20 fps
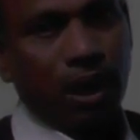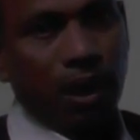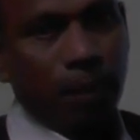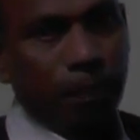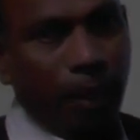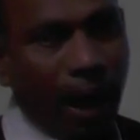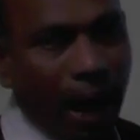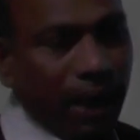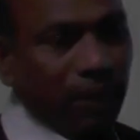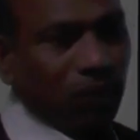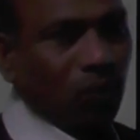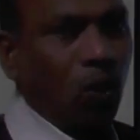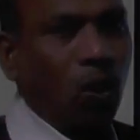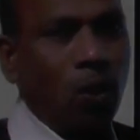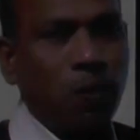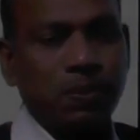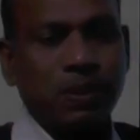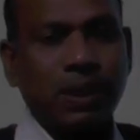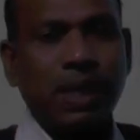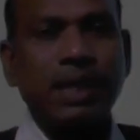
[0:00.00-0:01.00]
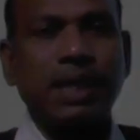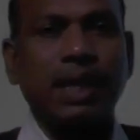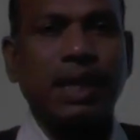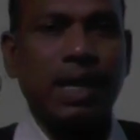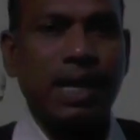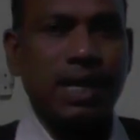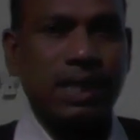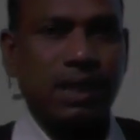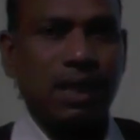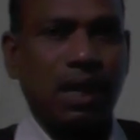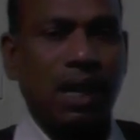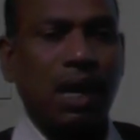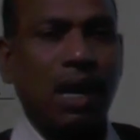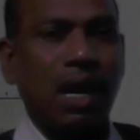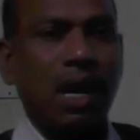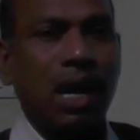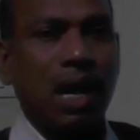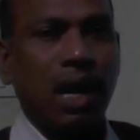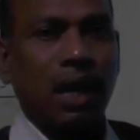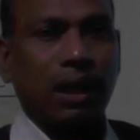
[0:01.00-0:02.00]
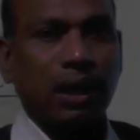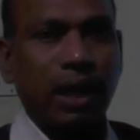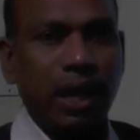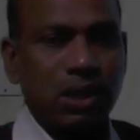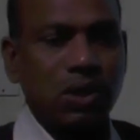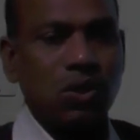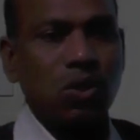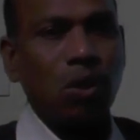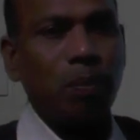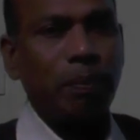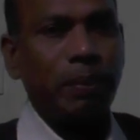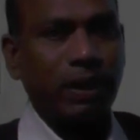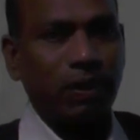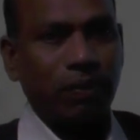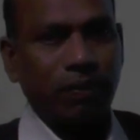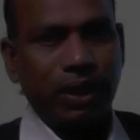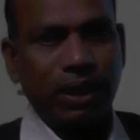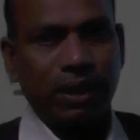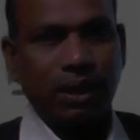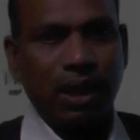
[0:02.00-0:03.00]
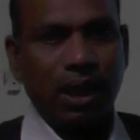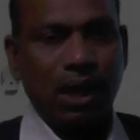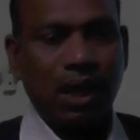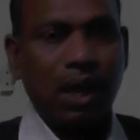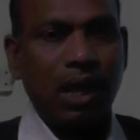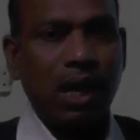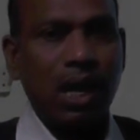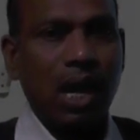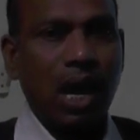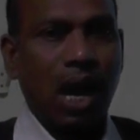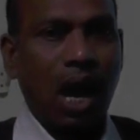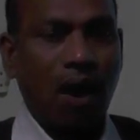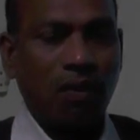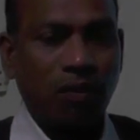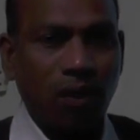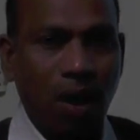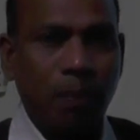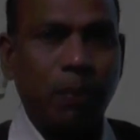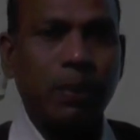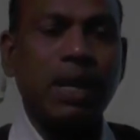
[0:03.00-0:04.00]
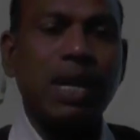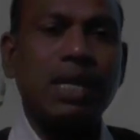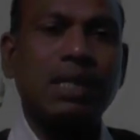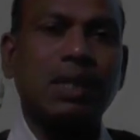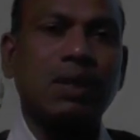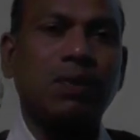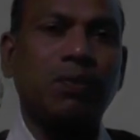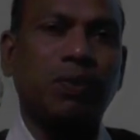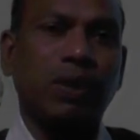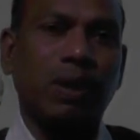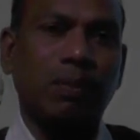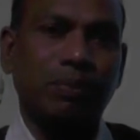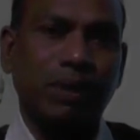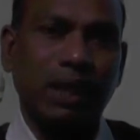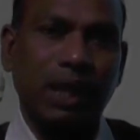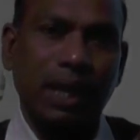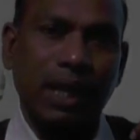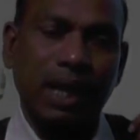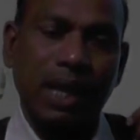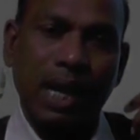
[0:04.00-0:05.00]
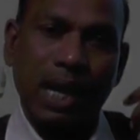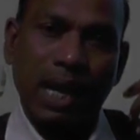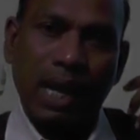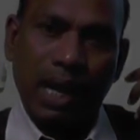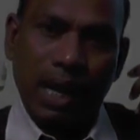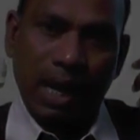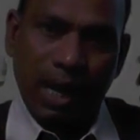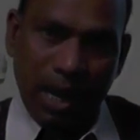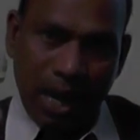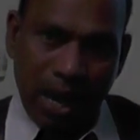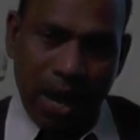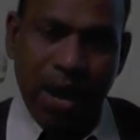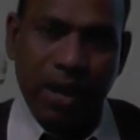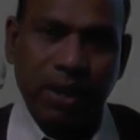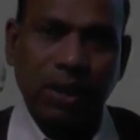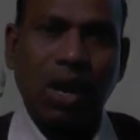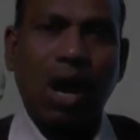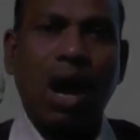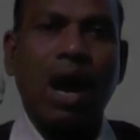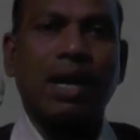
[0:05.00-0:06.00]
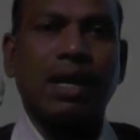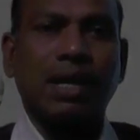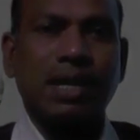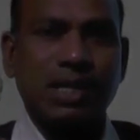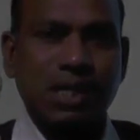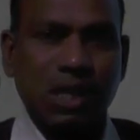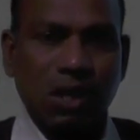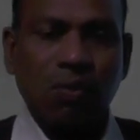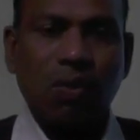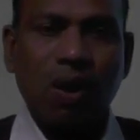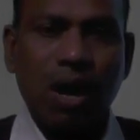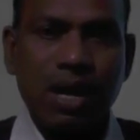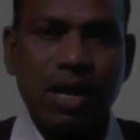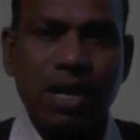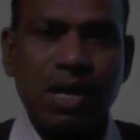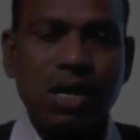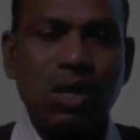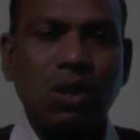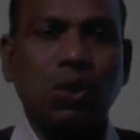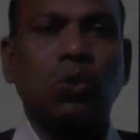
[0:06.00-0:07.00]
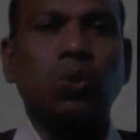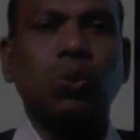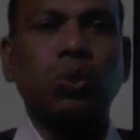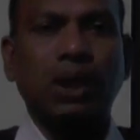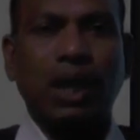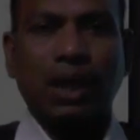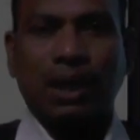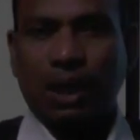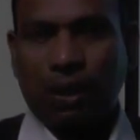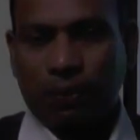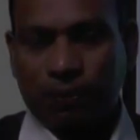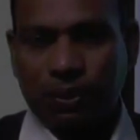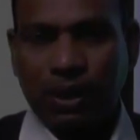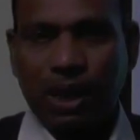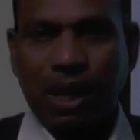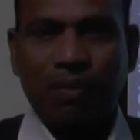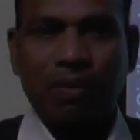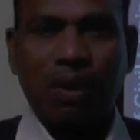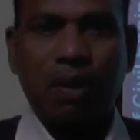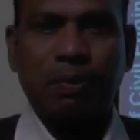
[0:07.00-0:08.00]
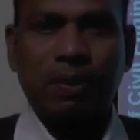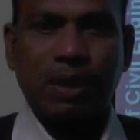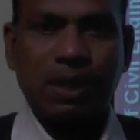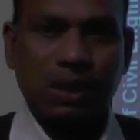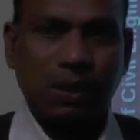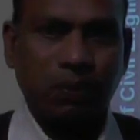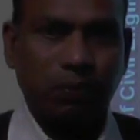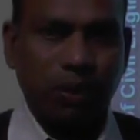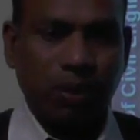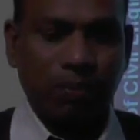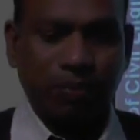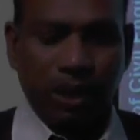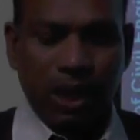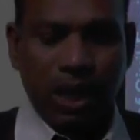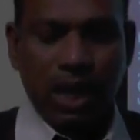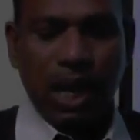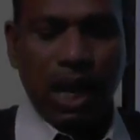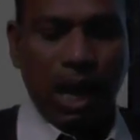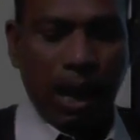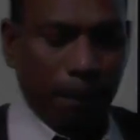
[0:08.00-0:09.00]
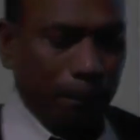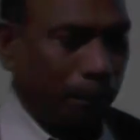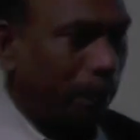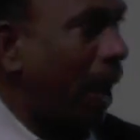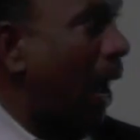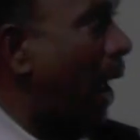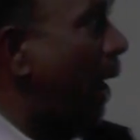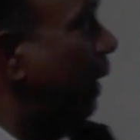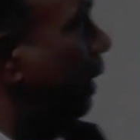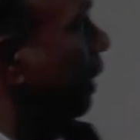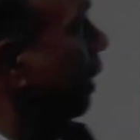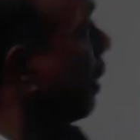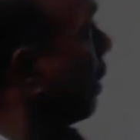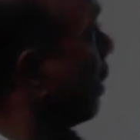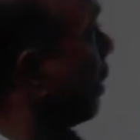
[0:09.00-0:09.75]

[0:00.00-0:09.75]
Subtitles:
Pan coefficient is the ratio between the evaporation from the lake or reservoir to that of the evaporation from the pan.